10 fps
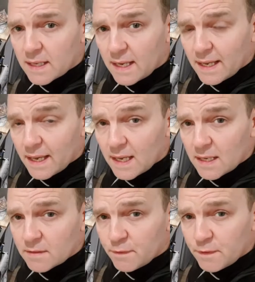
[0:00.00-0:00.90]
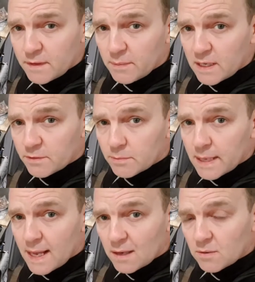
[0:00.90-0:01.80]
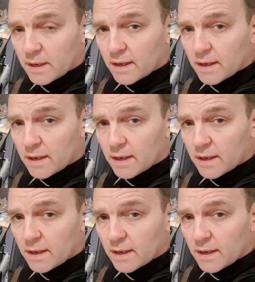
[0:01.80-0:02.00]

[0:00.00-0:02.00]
thing is 50 minutes from now,